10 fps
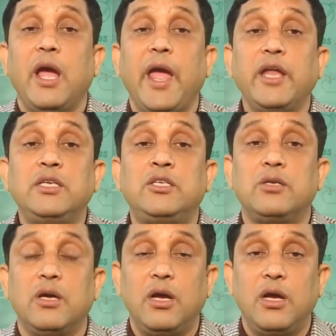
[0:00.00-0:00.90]
and
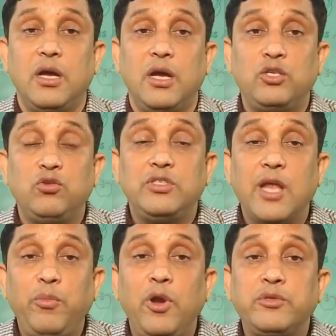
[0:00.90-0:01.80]
to
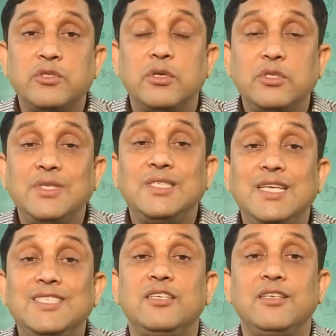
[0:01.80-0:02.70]
develop certain
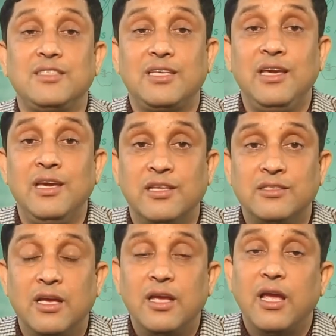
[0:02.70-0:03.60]
teaching
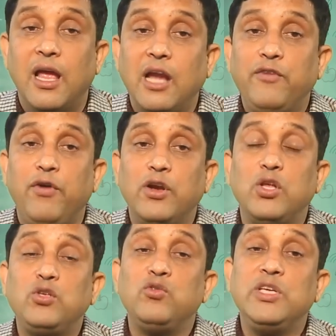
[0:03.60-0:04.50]
skills, and
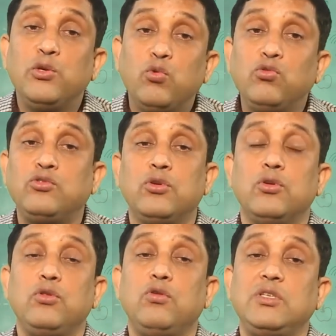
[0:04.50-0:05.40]
further to use
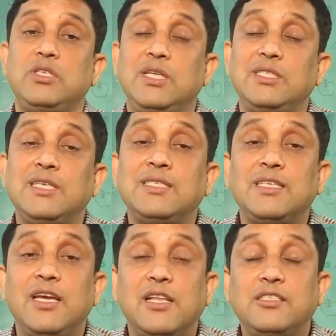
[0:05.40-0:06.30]
those teaching
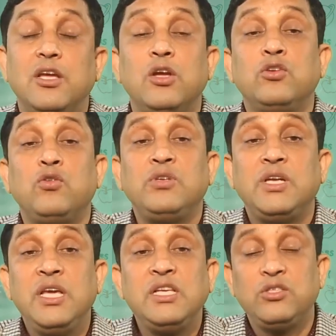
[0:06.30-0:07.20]
skills to
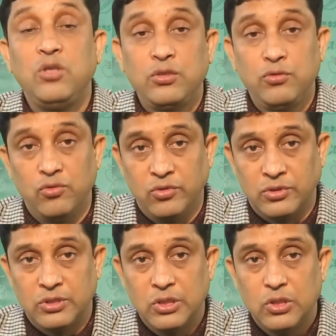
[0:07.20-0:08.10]
teach the
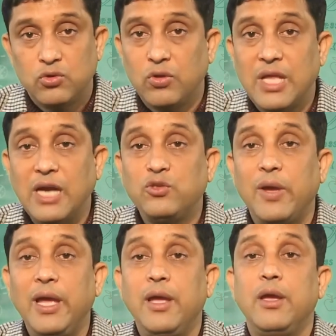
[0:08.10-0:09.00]
students. So that's
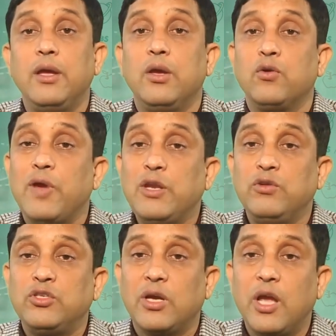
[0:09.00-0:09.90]
why when
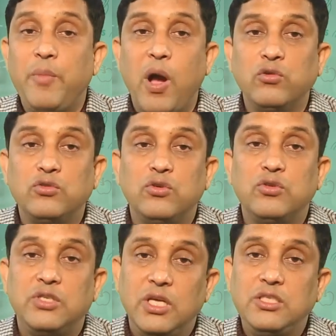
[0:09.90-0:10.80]
we talk
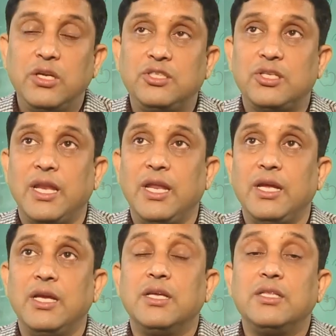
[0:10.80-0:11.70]
about teacher
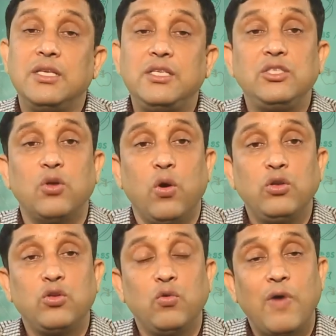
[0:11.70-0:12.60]
training, this is
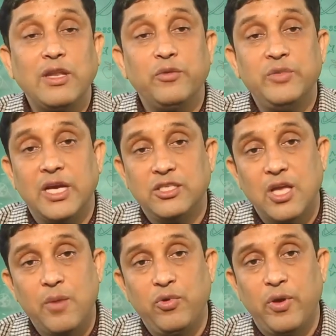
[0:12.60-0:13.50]
also one of the
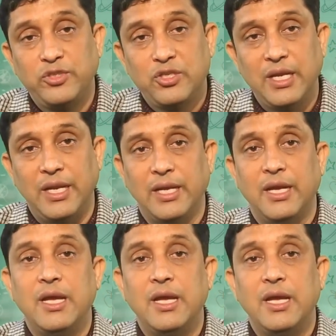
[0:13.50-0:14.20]
example of training.